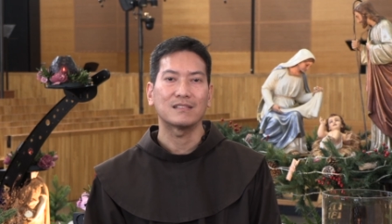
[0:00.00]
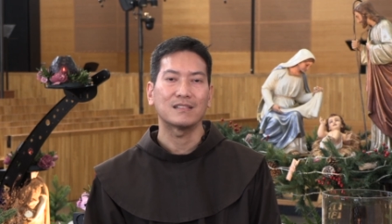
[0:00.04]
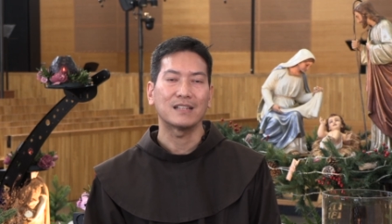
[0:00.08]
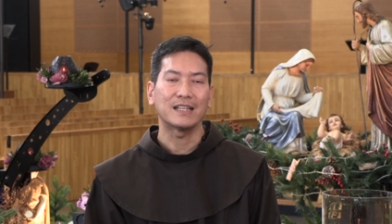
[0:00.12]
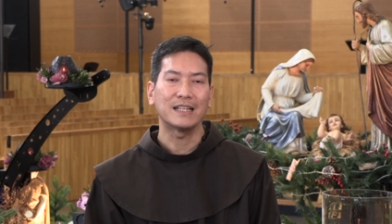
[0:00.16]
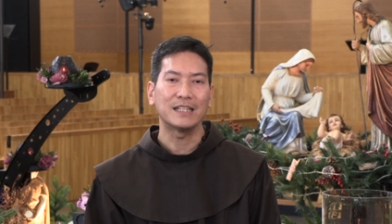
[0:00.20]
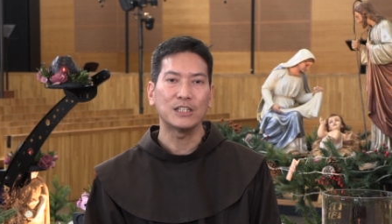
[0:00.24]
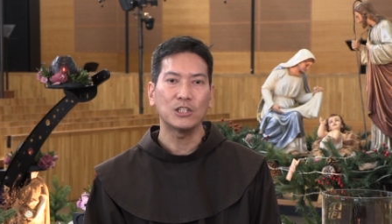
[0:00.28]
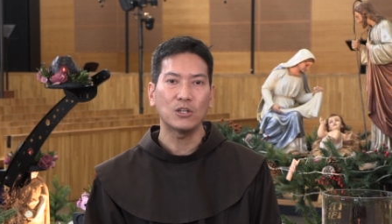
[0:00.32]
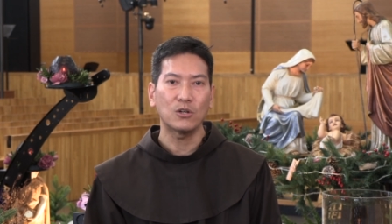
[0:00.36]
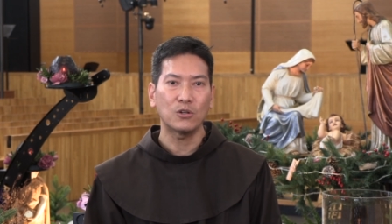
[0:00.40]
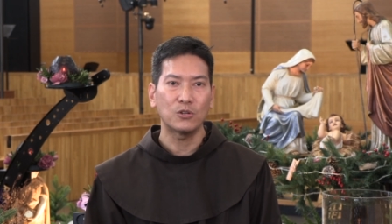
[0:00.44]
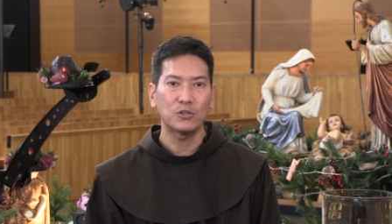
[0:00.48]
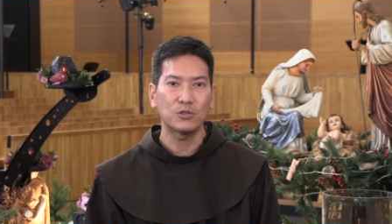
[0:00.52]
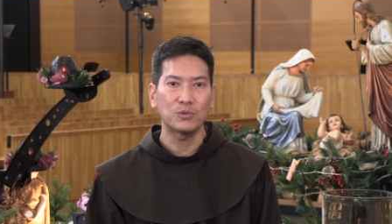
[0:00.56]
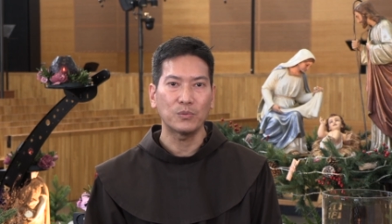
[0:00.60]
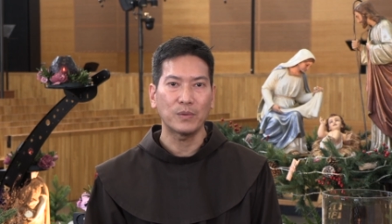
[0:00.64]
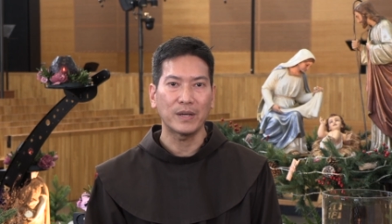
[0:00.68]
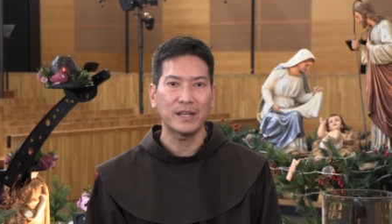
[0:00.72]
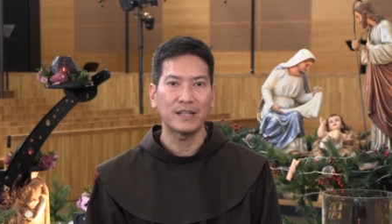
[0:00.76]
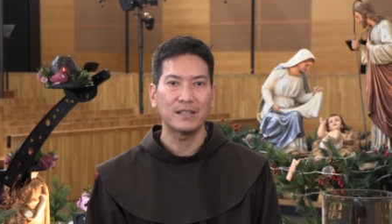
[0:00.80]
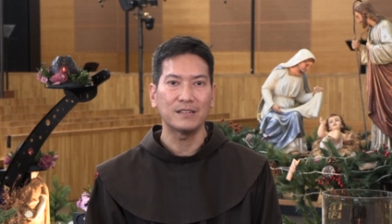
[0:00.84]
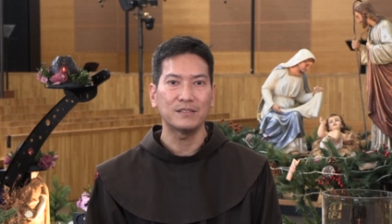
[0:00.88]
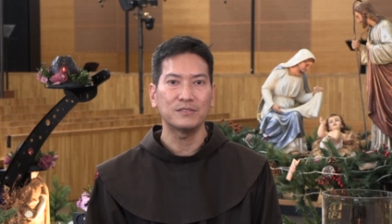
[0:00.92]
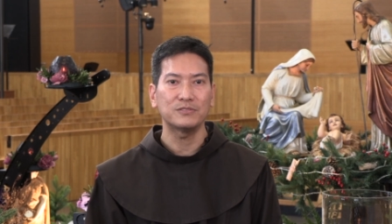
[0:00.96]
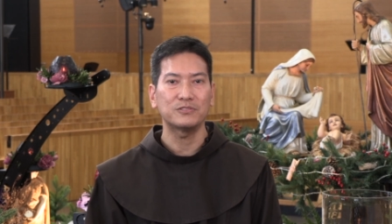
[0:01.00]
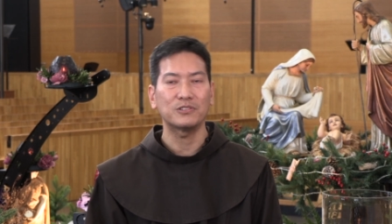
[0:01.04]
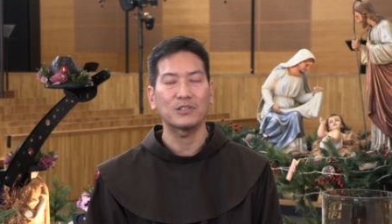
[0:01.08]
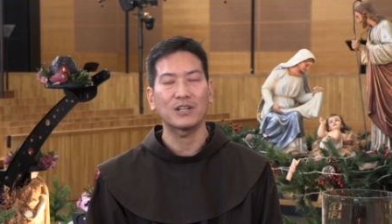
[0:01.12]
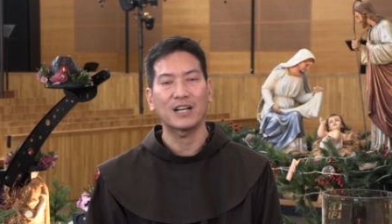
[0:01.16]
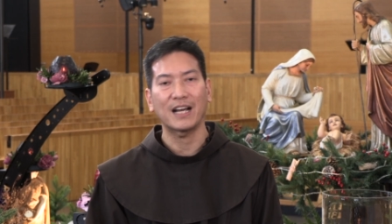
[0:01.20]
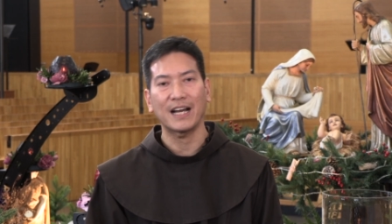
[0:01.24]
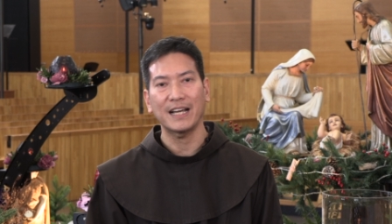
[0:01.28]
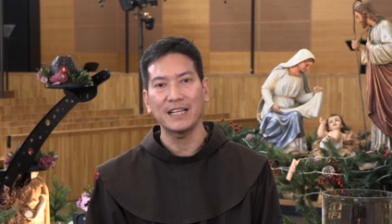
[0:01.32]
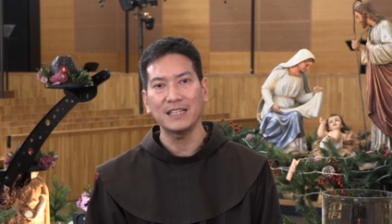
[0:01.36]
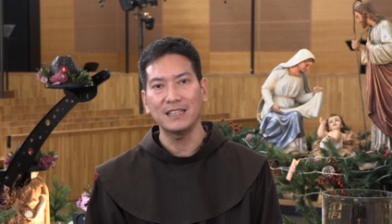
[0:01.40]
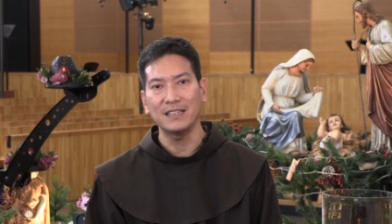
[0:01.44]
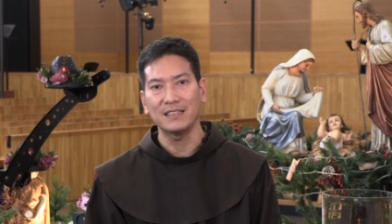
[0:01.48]
in your own way, for
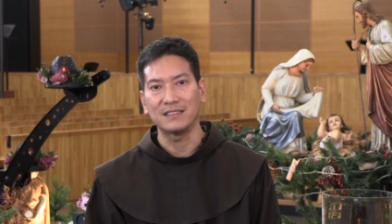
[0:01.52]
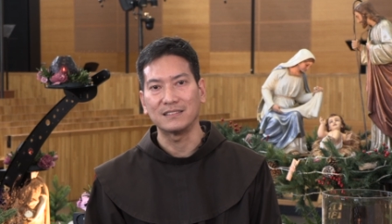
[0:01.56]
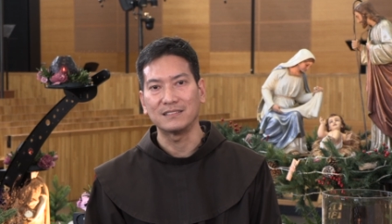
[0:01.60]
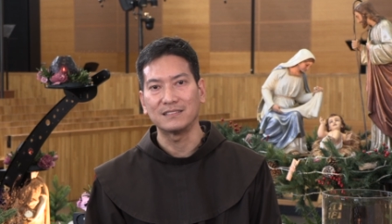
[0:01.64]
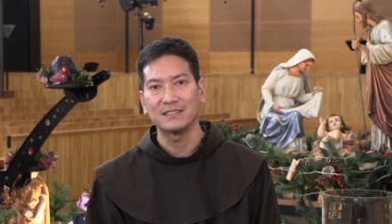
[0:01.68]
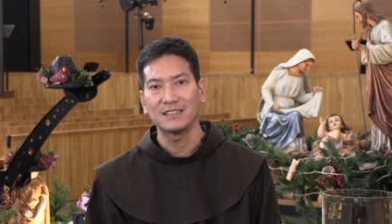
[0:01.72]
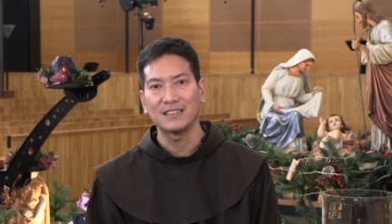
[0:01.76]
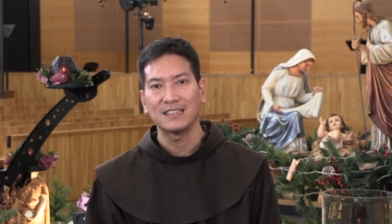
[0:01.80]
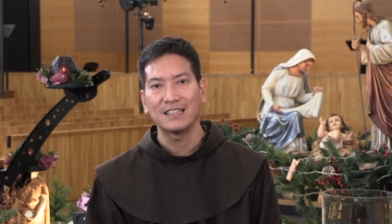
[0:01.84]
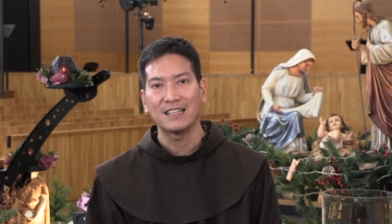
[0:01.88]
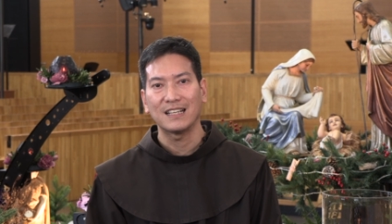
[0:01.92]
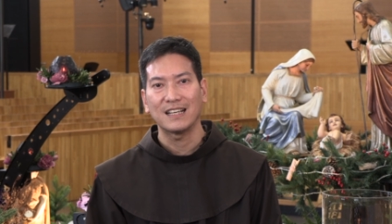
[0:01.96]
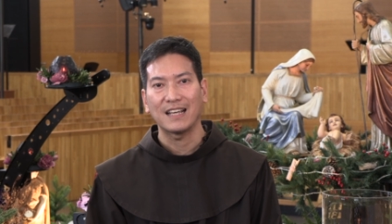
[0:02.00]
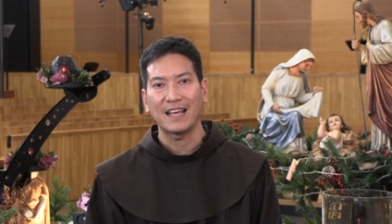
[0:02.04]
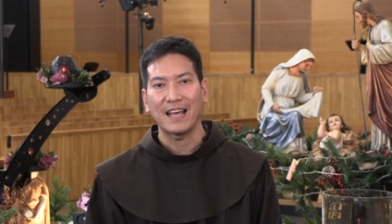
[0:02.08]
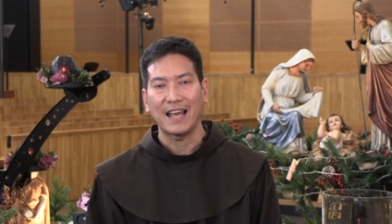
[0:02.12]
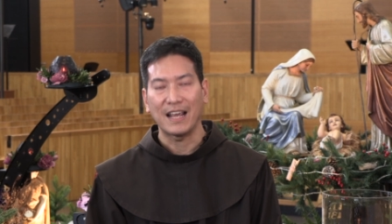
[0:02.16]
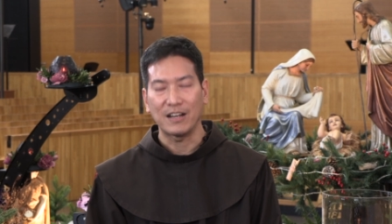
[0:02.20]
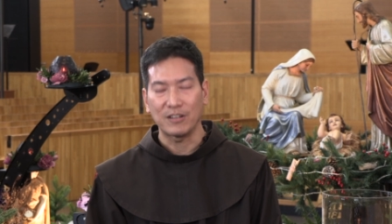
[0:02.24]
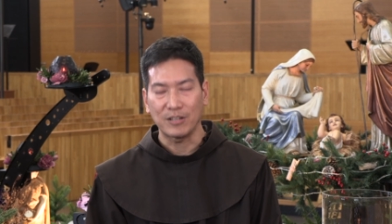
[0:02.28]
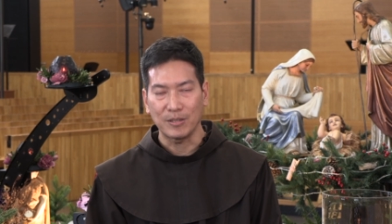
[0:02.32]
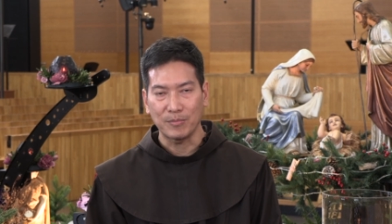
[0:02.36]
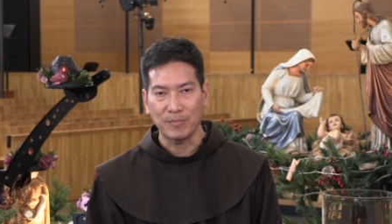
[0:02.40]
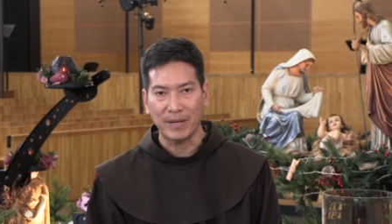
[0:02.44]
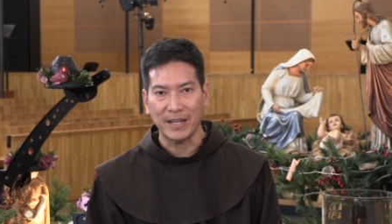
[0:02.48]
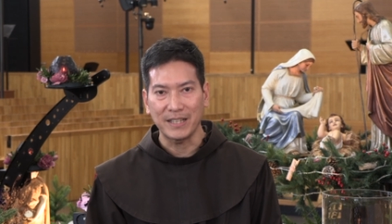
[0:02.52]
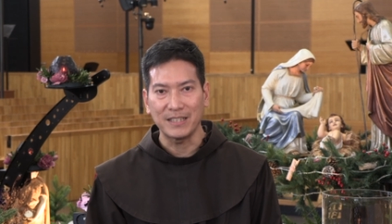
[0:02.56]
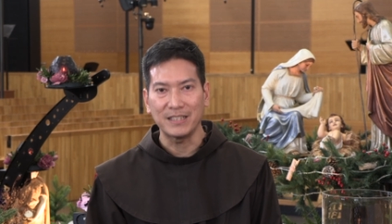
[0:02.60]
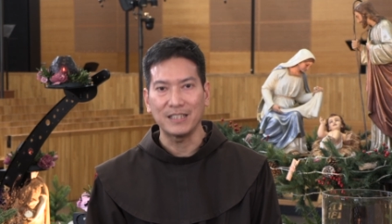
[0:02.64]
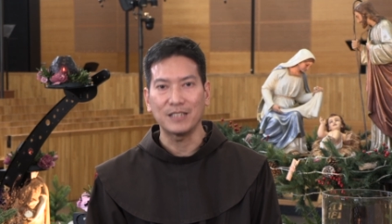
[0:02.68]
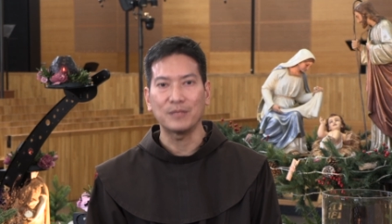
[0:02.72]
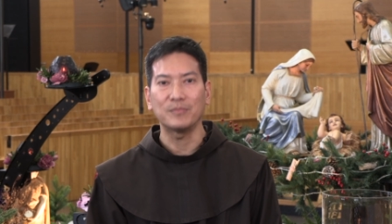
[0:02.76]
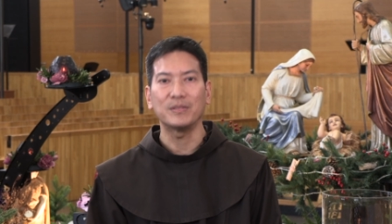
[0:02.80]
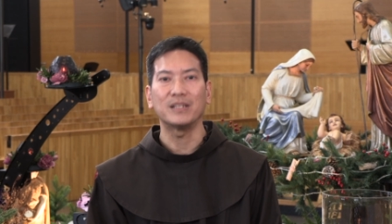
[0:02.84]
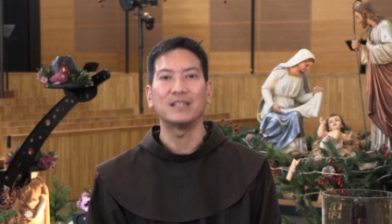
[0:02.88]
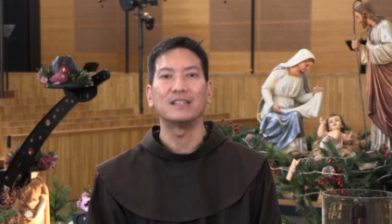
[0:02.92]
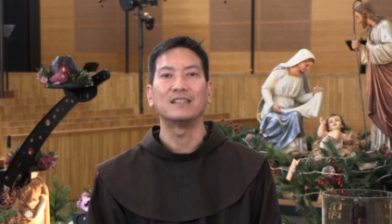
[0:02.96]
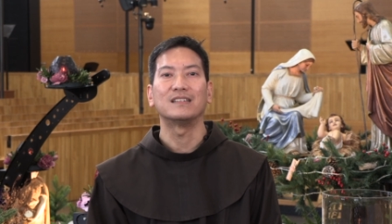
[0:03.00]
guiding and
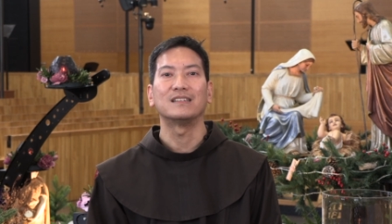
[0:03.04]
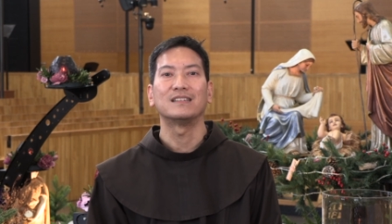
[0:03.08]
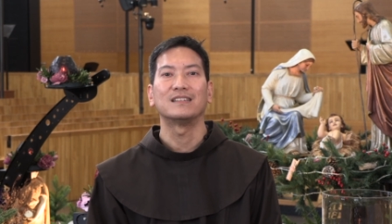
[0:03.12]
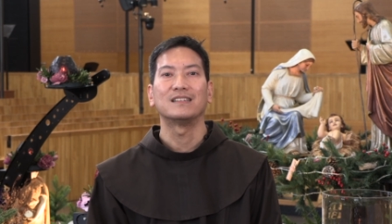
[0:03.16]
reminding me